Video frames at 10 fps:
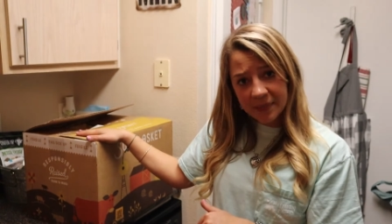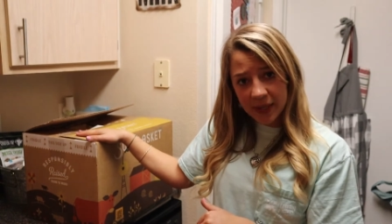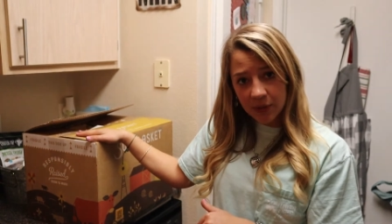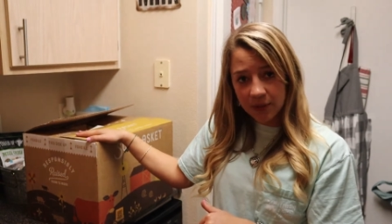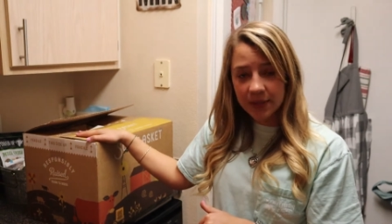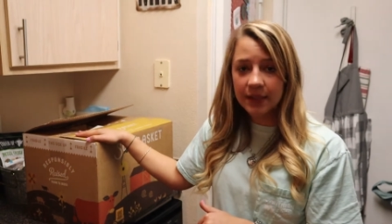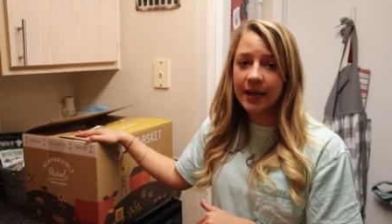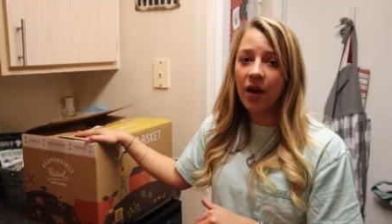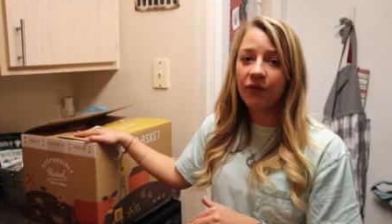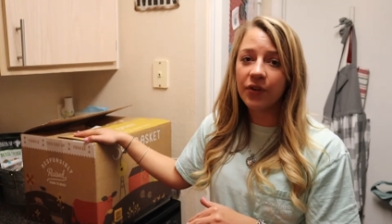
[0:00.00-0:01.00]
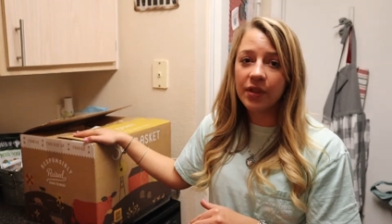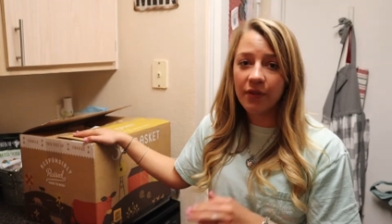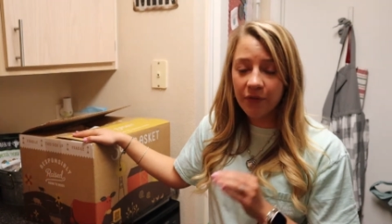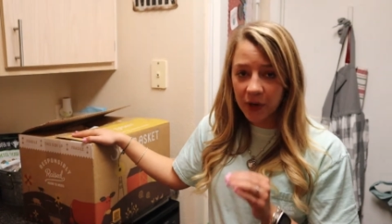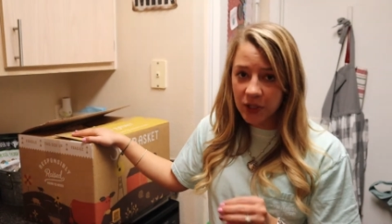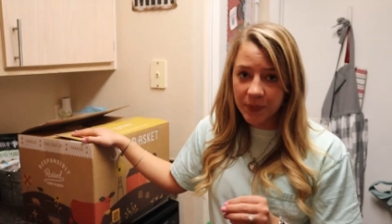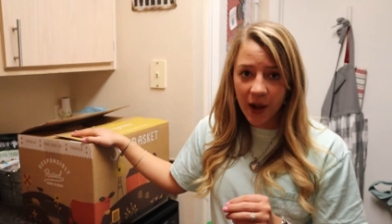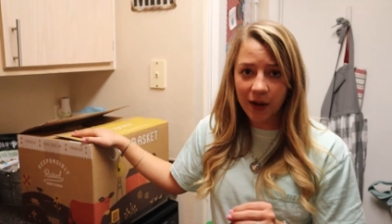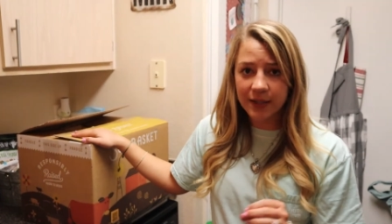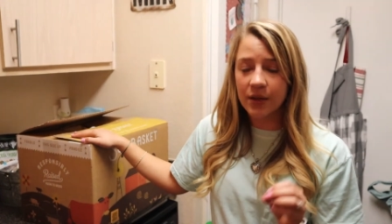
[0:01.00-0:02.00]
meals. Now for the first
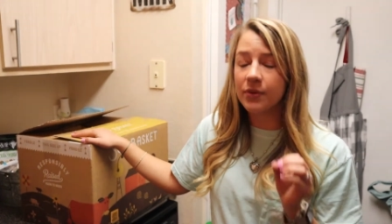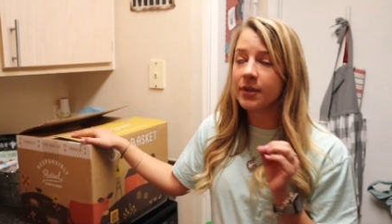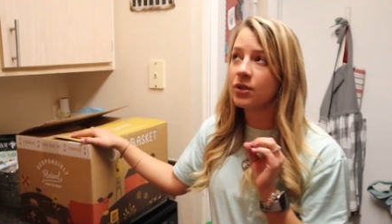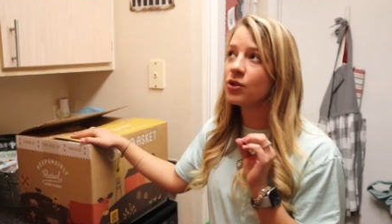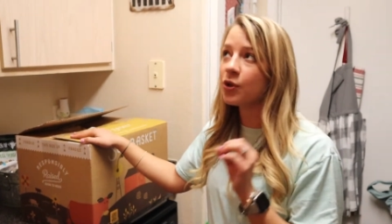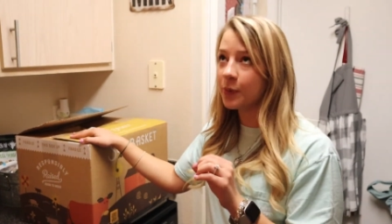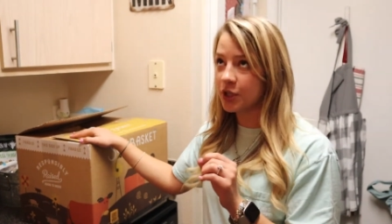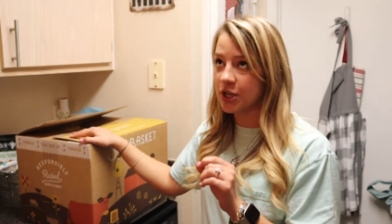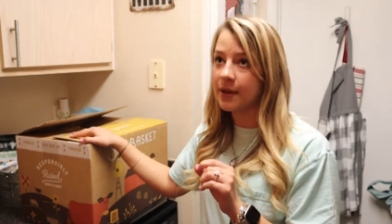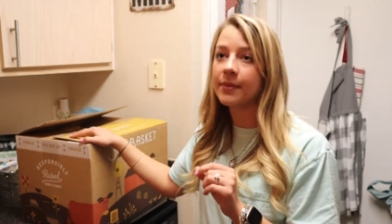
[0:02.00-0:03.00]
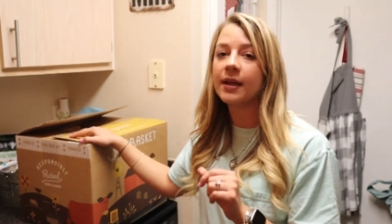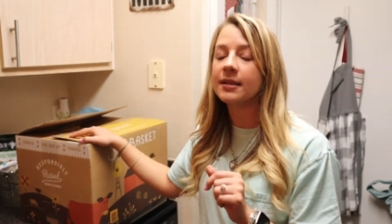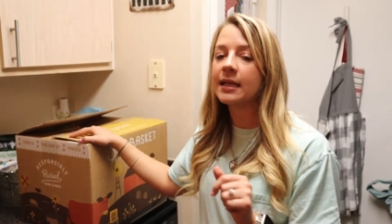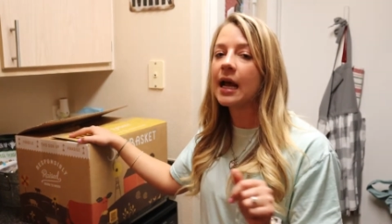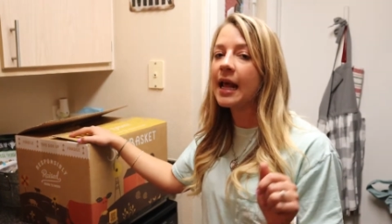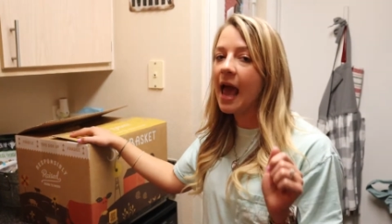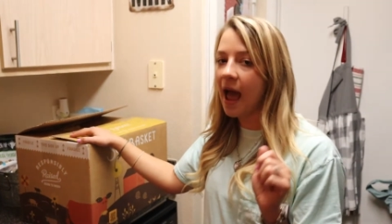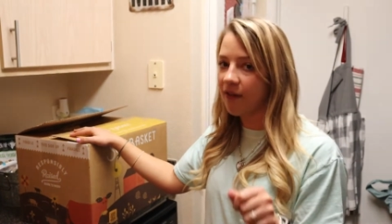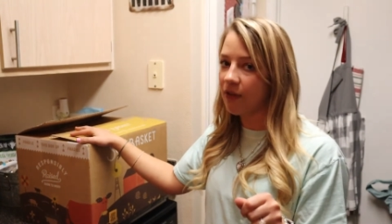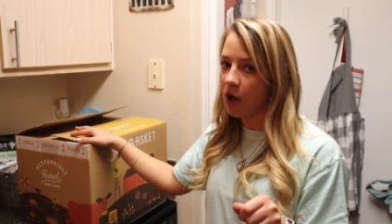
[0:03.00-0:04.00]
box, it was super cheap because I got it
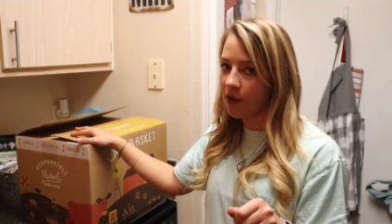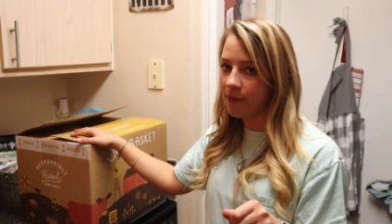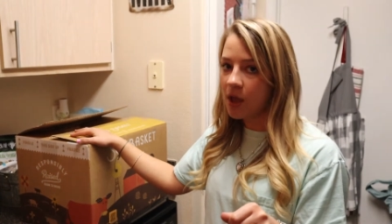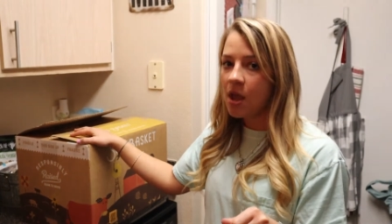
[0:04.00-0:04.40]
half off.